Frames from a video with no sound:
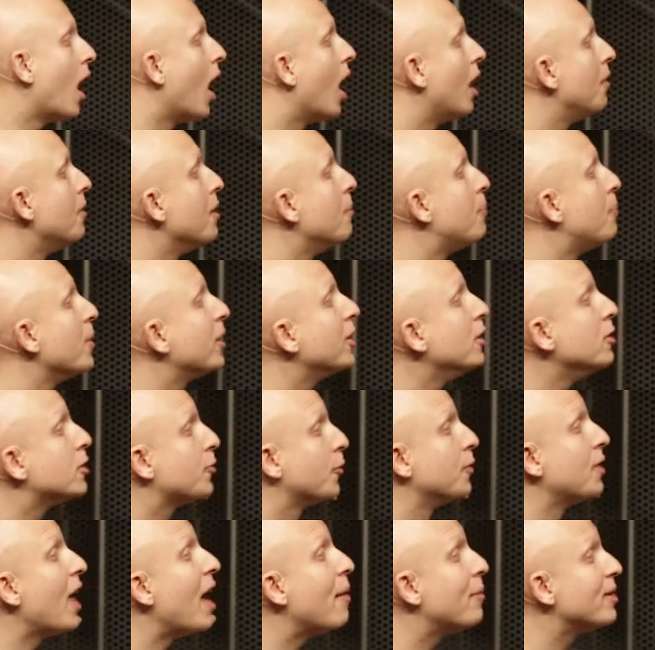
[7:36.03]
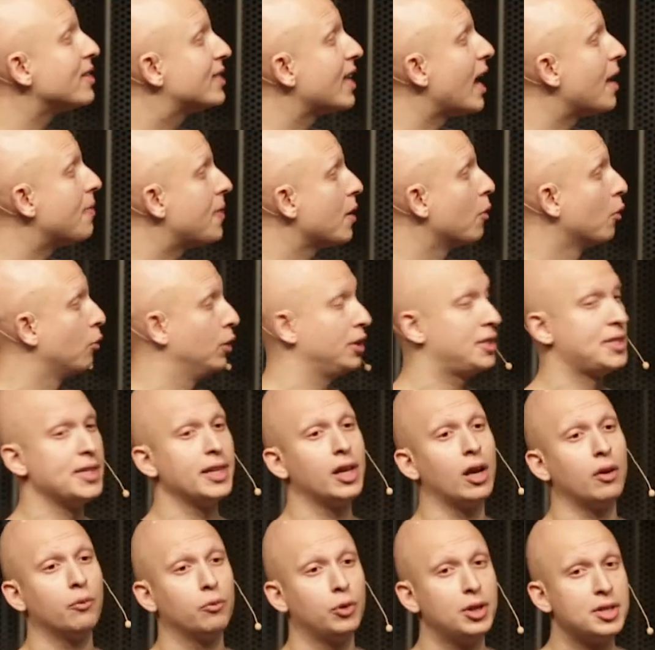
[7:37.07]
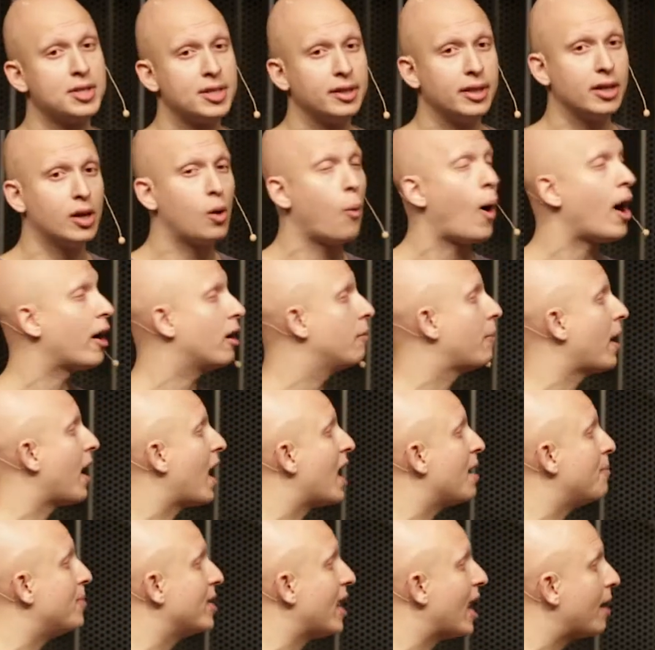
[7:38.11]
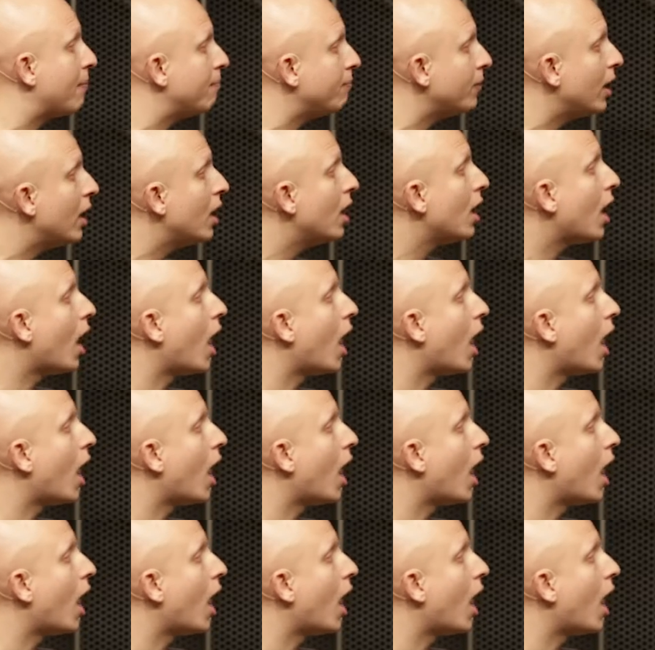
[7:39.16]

And the big news for them is that they were recently acquired by IBM.